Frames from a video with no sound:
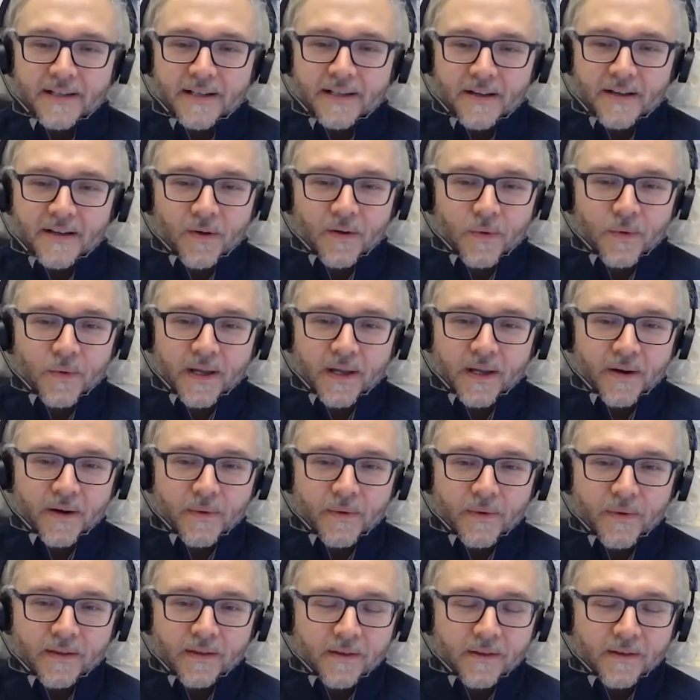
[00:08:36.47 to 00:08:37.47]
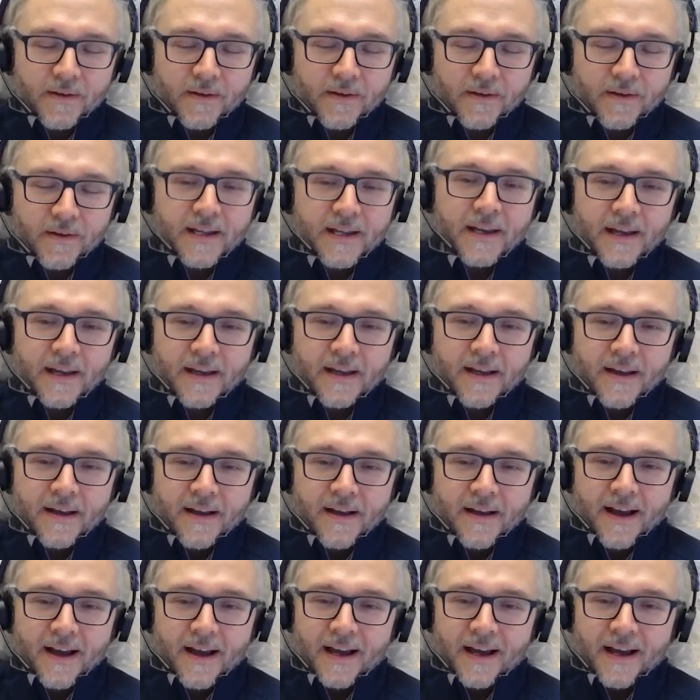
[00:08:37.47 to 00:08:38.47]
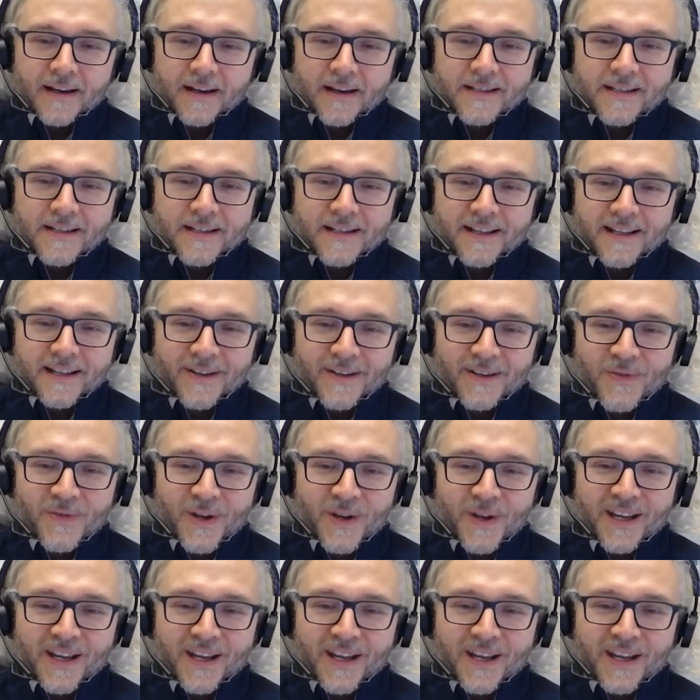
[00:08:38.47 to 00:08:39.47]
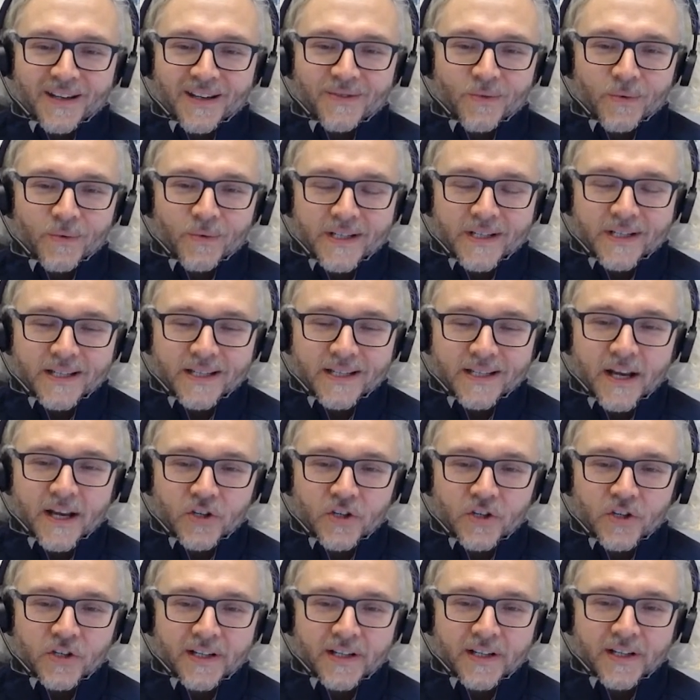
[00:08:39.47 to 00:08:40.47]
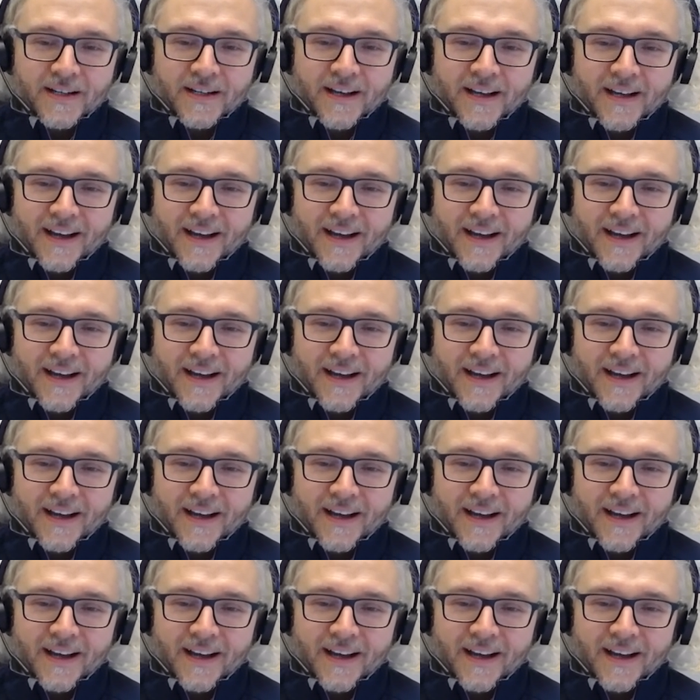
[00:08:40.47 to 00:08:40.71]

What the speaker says: Are we looking at a significant recession?